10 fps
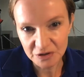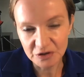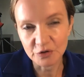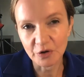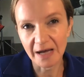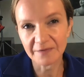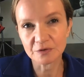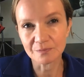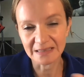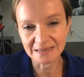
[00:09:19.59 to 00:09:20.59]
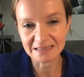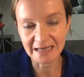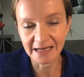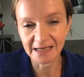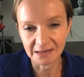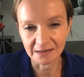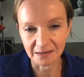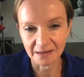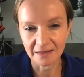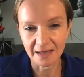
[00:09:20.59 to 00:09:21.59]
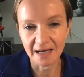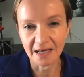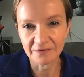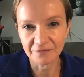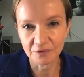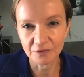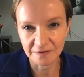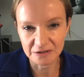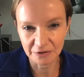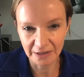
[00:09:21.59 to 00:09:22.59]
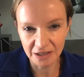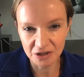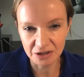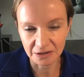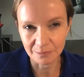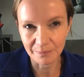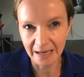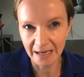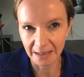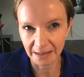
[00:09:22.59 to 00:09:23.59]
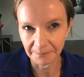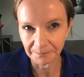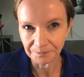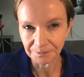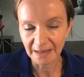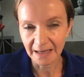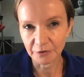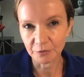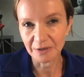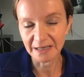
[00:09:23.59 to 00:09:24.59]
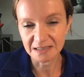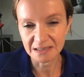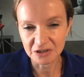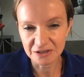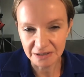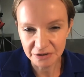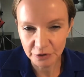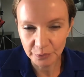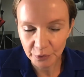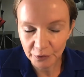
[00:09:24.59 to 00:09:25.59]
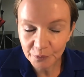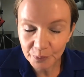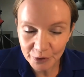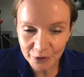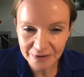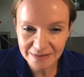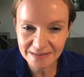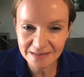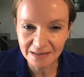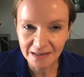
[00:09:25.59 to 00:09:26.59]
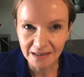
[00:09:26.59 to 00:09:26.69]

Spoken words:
So you have to maintain that level of education by accumulating a certain number of points,